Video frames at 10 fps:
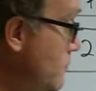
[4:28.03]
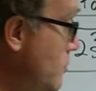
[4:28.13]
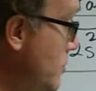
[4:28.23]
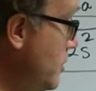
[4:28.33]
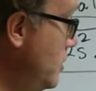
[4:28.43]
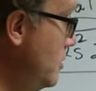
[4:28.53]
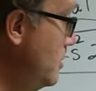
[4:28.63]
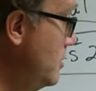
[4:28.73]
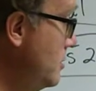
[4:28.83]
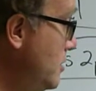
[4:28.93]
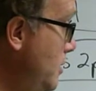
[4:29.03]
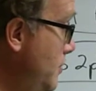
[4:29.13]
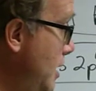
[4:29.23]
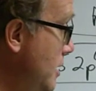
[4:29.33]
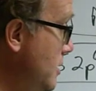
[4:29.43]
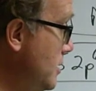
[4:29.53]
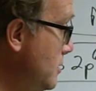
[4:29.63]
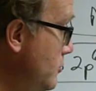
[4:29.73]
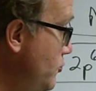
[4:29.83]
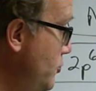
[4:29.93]
4 here, I'm adding
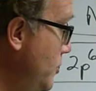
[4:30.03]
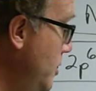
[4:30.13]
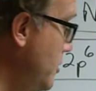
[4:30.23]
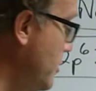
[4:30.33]
2 here.